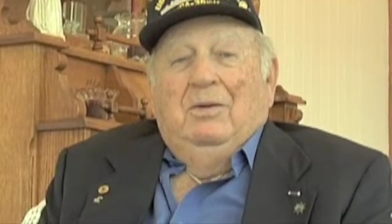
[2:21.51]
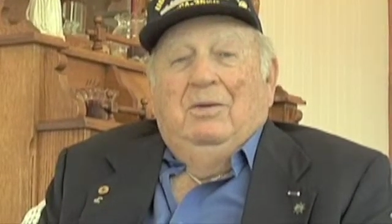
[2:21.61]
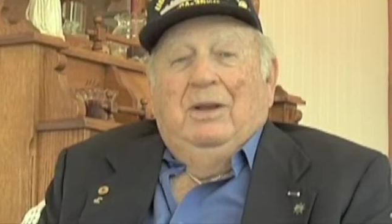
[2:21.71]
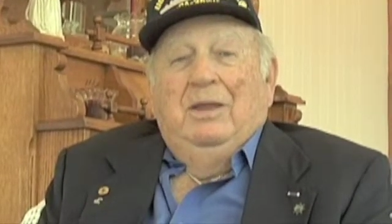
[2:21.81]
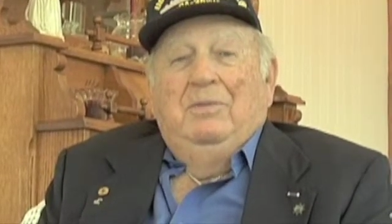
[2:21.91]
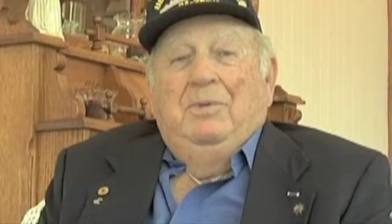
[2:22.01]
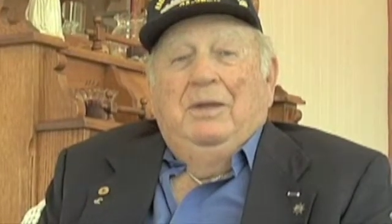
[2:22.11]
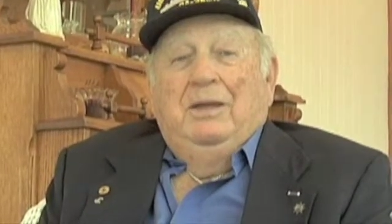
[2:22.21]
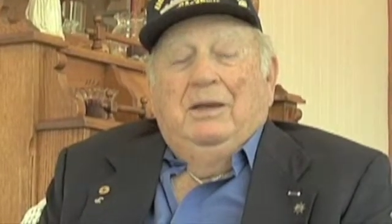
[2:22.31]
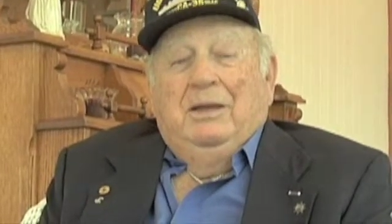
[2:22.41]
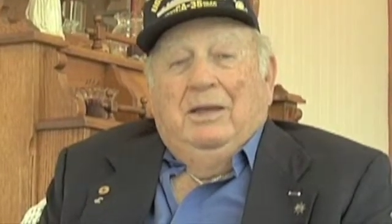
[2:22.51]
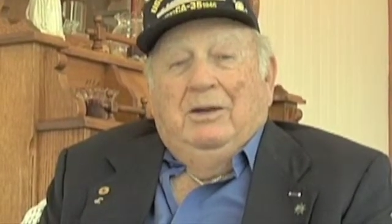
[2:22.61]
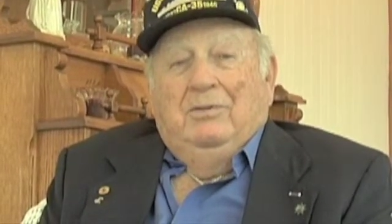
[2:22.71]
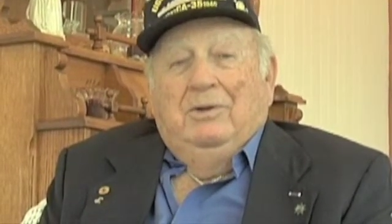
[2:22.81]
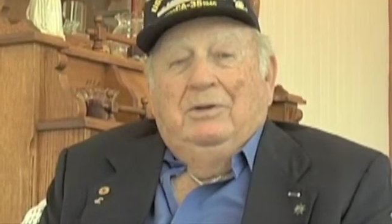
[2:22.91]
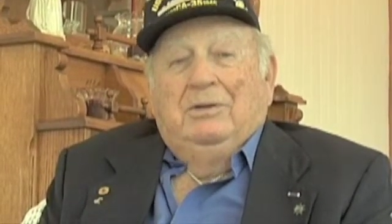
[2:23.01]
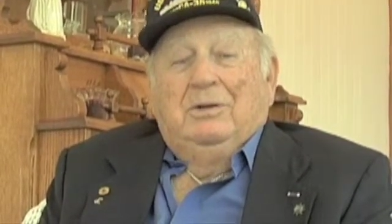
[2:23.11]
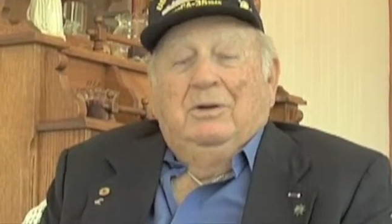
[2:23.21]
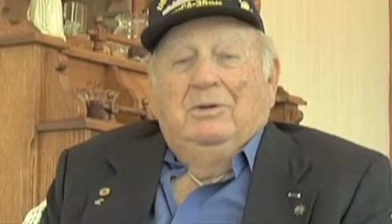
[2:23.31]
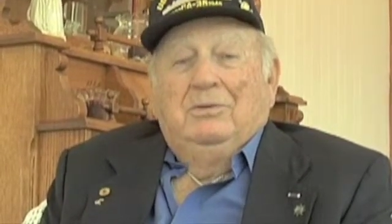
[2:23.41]
Well, he began to get on his
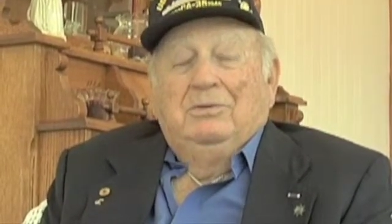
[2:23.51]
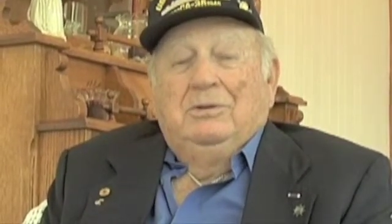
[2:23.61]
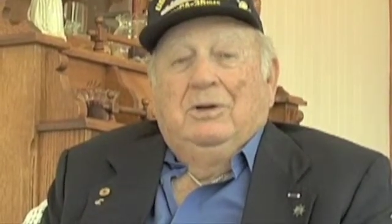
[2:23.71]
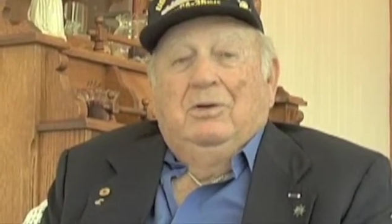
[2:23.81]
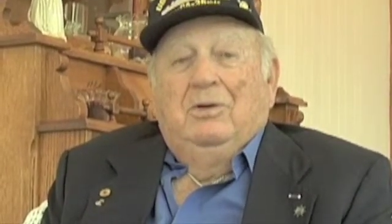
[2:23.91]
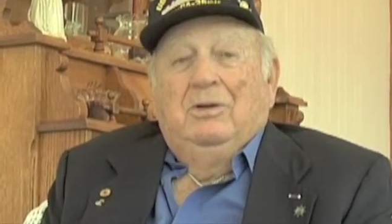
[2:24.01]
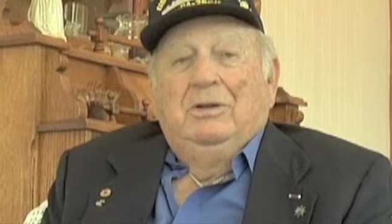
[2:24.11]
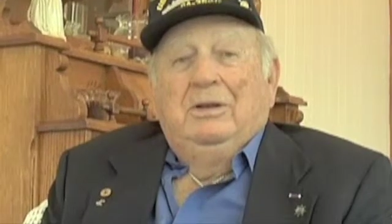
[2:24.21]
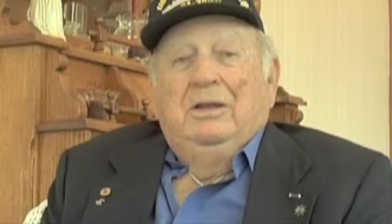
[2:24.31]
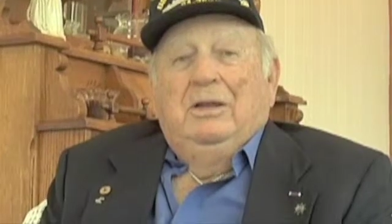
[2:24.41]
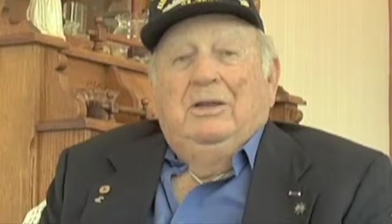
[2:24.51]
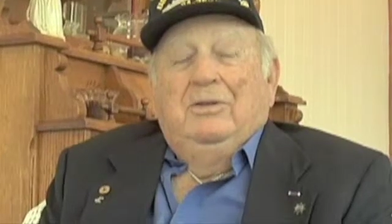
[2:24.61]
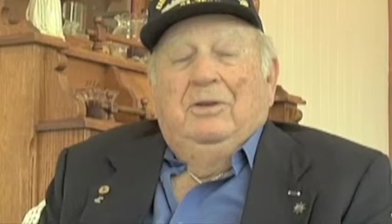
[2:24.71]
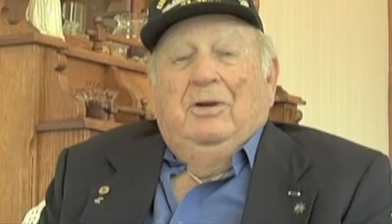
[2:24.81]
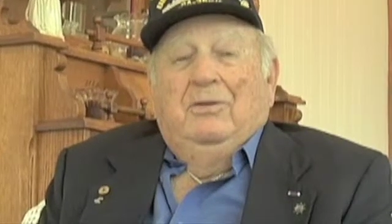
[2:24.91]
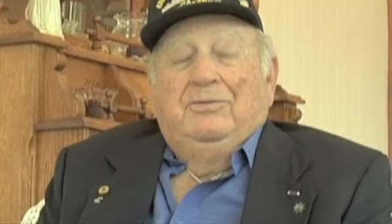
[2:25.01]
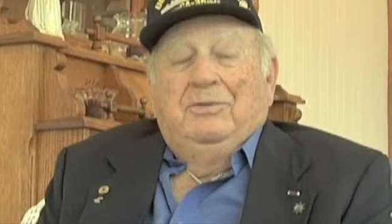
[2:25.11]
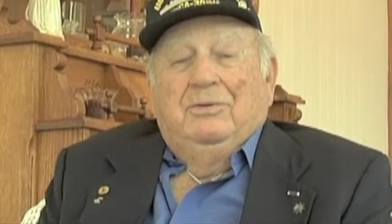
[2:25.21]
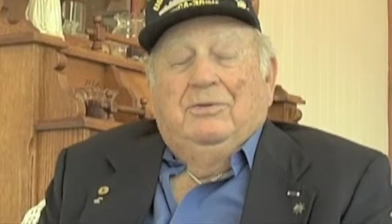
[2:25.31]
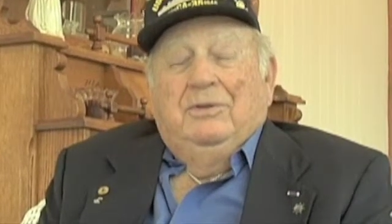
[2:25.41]
clothes and all, and the
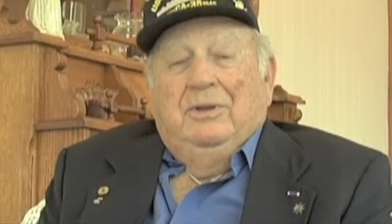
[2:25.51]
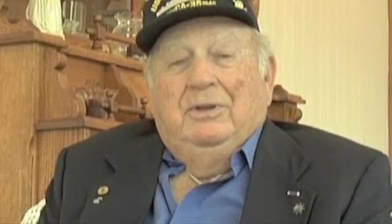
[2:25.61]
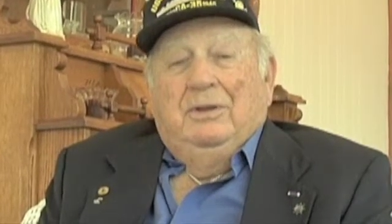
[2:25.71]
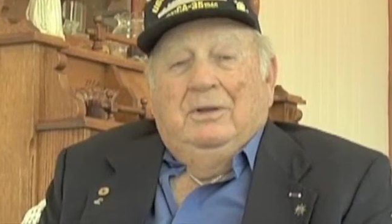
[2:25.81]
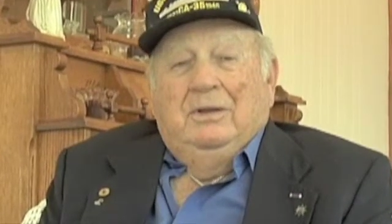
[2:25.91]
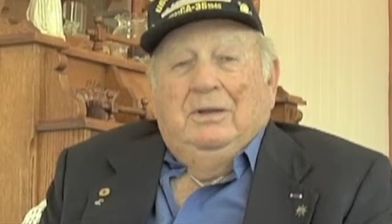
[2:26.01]
officer of the